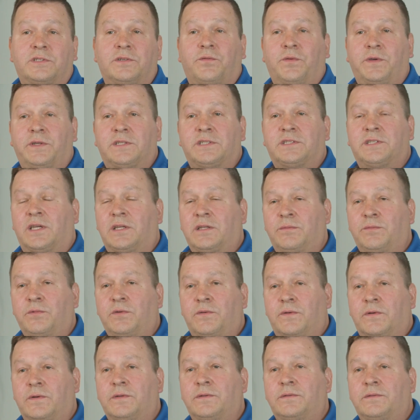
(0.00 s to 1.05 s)
if we decide to
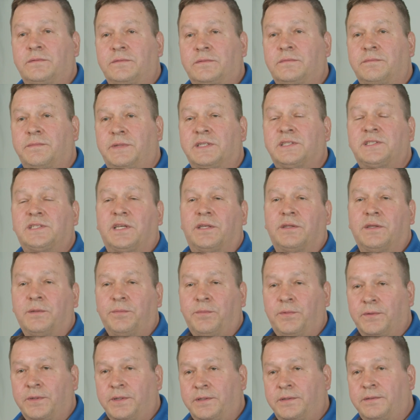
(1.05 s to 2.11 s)
move on. Be a selling
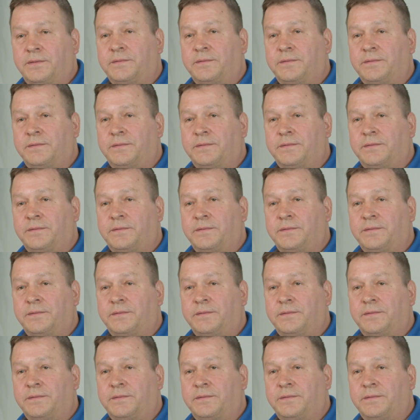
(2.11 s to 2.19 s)
point.